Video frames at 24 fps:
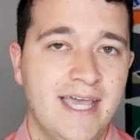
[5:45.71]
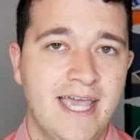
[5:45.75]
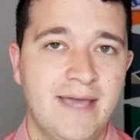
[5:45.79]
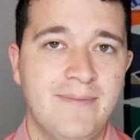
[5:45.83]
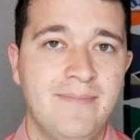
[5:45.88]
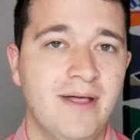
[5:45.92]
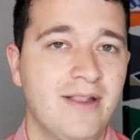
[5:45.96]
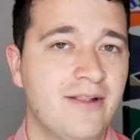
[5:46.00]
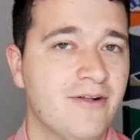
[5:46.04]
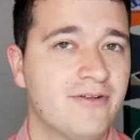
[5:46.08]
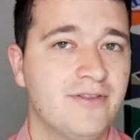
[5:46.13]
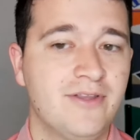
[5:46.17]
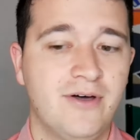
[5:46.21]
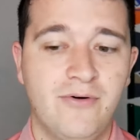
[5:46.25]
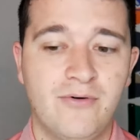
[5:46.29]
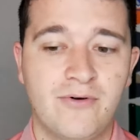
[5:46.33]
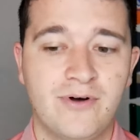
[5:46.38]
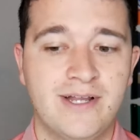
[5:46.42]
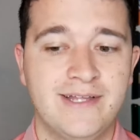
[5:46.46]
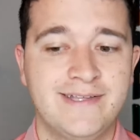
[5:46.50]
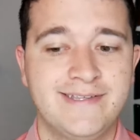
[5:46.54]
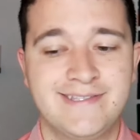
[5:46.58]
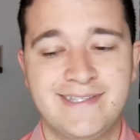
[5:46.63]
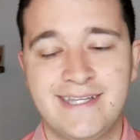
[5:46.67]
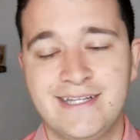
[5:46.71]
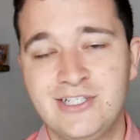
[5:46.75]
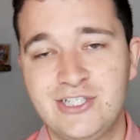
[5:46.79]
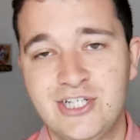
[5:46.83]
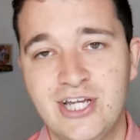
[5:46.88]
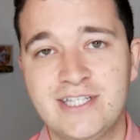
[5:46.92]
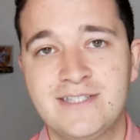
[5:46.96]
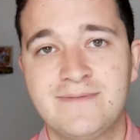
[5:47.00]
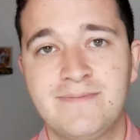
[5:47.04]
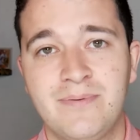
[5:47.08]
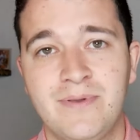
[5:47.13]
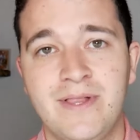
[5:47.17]
And Miller and the Hornets, they
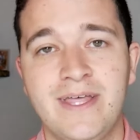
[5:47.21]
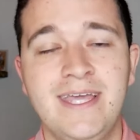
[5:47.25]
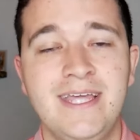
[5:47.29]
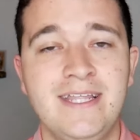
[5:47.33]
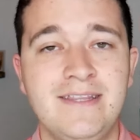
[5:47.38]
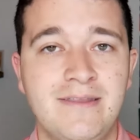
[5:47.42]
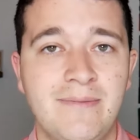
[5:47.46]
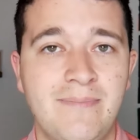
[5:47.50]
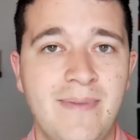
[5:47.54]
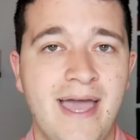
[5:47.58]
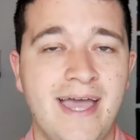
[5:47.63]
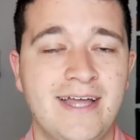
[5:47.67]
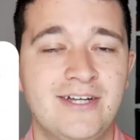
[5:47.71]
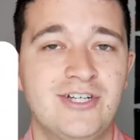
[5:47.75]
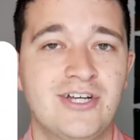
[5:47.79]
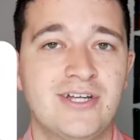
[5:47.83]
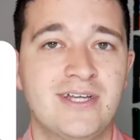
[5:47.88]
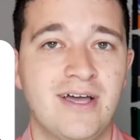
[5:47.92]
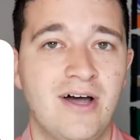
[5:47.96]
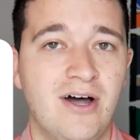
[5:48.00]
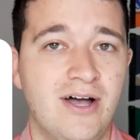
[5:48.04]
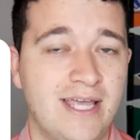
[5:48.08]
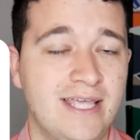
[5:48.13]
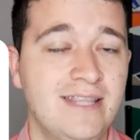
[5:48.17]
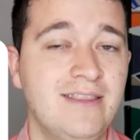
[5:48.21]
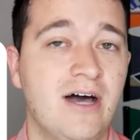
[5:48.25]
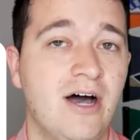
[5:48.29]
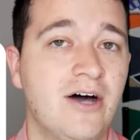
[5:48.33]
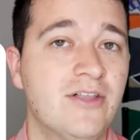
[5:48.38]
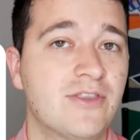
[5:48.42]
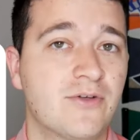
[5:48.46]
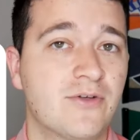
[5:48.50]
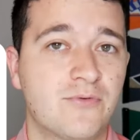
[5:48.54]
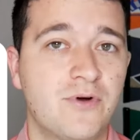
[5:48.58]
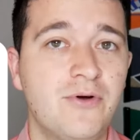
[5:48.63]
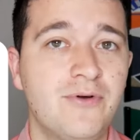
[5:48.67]
just played the Magic
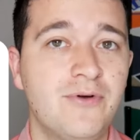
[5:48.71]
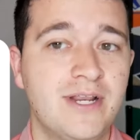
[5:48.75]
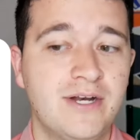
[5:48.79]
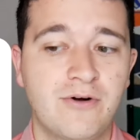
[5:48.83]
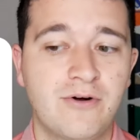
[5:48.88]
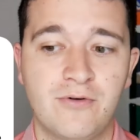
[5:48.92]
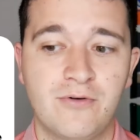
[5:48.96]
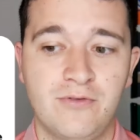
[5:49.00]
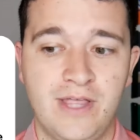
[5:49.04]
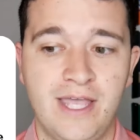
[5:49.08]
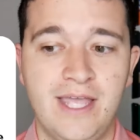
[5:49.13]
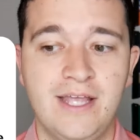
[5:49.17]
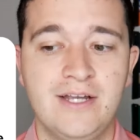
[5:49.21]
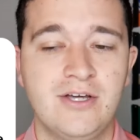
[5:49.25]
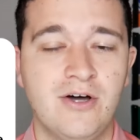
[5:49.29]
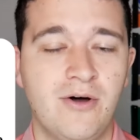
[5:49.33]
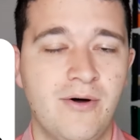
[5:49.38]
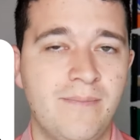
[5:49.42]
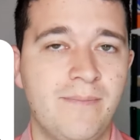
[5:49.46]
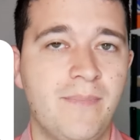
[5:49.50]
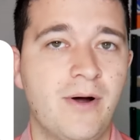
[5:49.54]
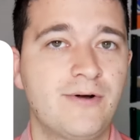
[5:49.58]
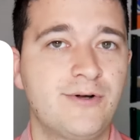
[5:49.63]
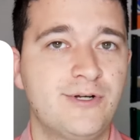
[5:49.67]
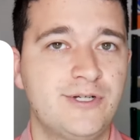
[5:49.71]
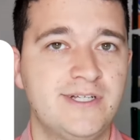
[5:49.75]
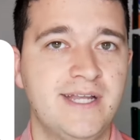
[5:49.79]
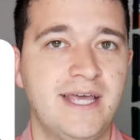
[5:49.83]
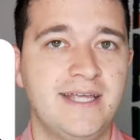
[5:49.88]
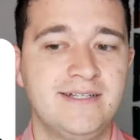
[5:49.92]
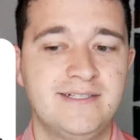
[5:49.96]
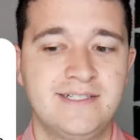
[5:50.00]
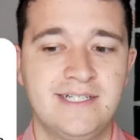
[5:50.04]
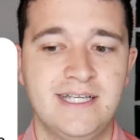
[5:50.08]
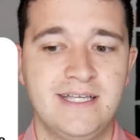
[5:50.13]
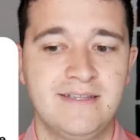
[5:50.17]
on the road in Orlando on March
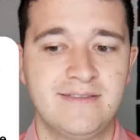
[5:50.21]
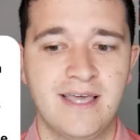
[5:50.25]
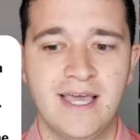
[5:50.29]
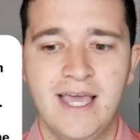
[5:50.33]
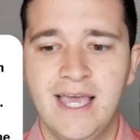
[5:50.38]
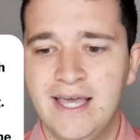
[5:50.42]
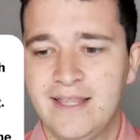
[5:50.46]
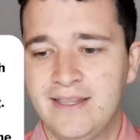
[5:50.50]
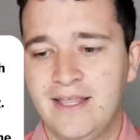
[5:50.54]
19th.